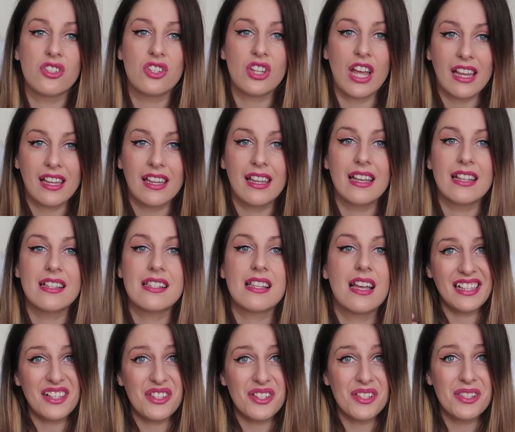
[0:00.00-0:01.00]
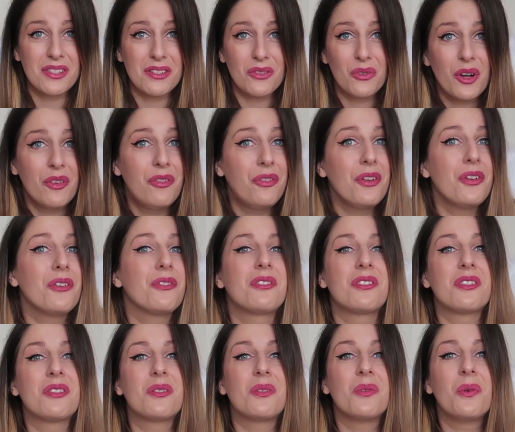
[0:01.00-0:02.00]
jackets, and I just
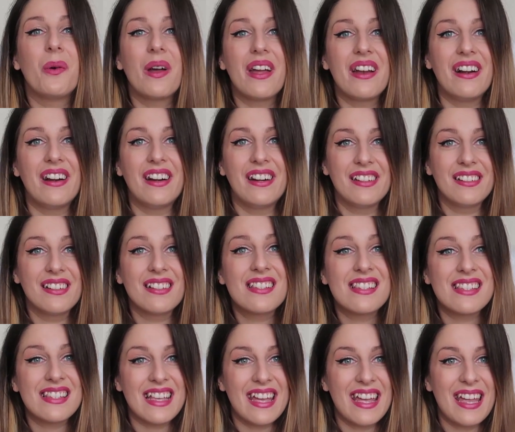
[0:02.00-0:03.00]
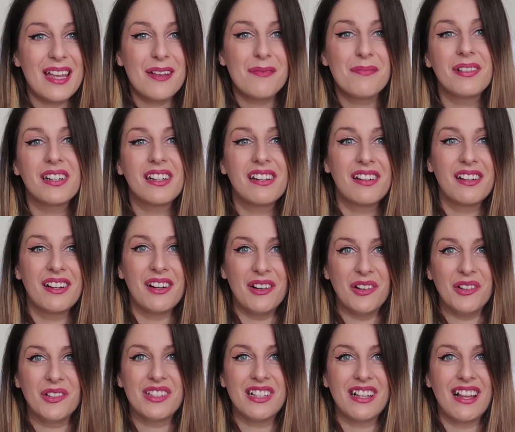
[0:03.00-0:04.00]
refuse to wear the same
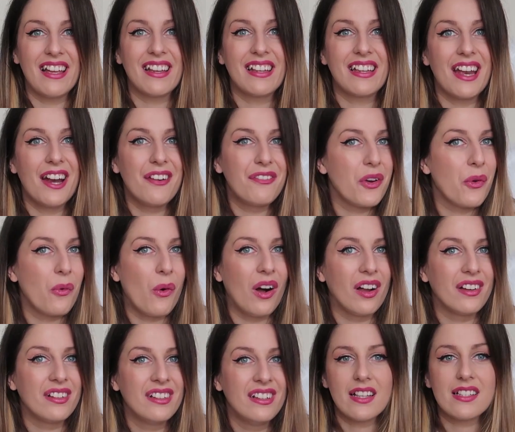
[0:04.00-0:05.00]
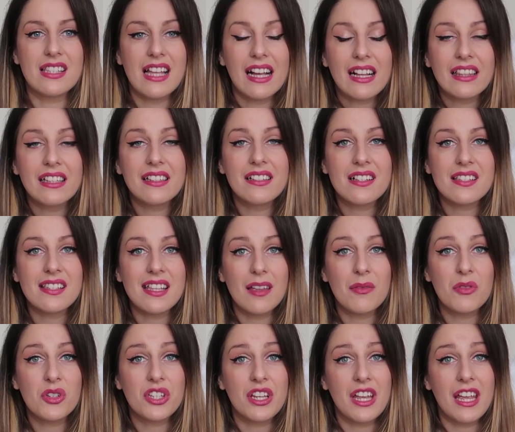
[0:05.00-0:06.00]
coat like everyone, exactly the
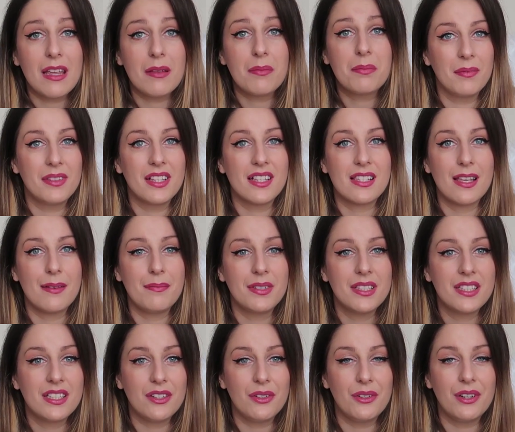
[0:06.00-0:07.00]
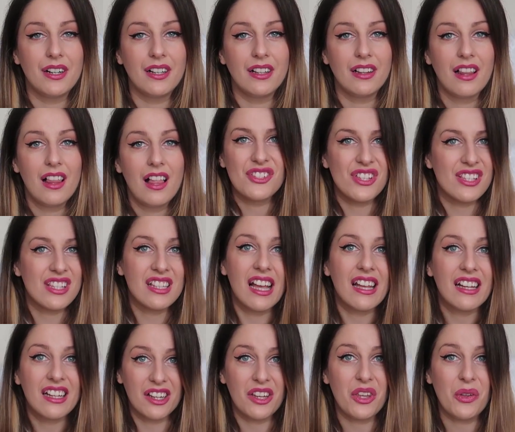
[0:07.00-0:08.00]
same shape, the same material, just
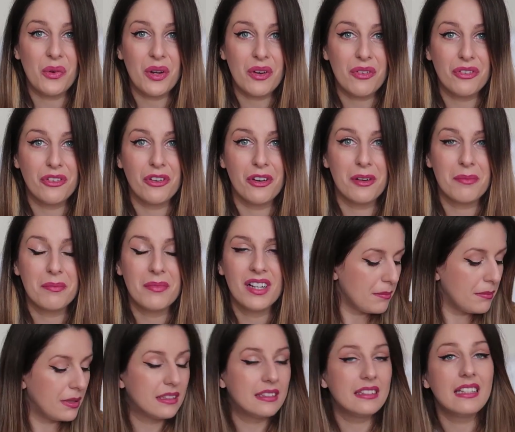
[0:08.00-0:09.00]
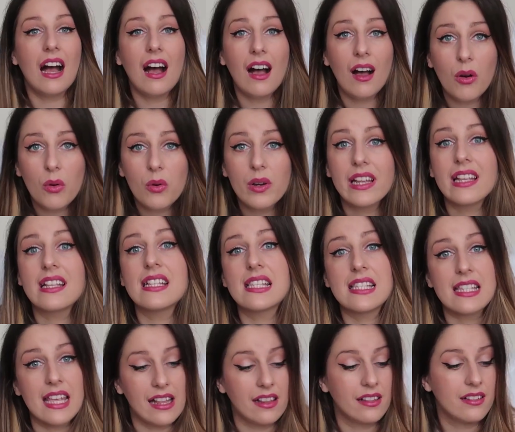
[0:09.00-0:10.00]
like a uniform. But now in
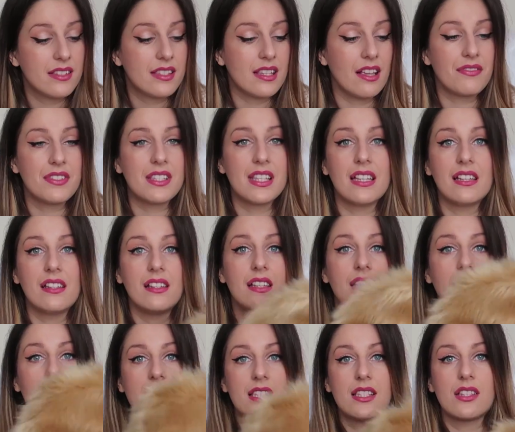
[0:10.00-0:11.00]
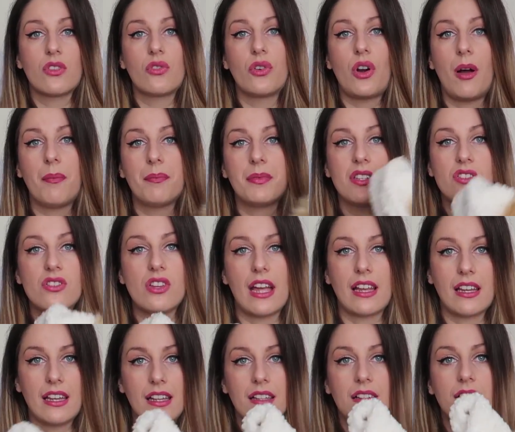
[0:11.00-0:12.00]
sales I've seen this cropped
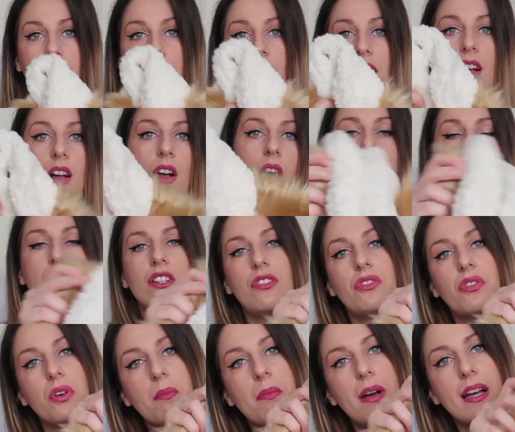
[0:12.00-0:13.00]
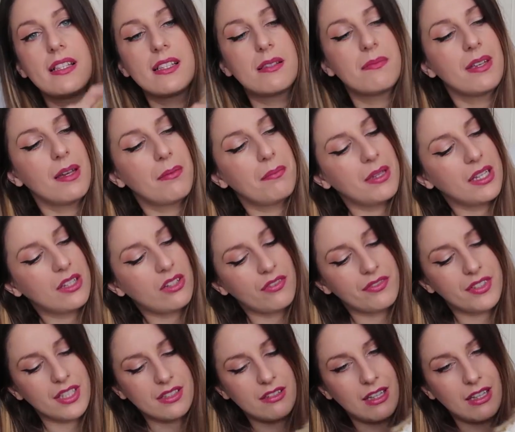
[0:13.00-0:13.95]
jacket. Kind of reminds me a bit of the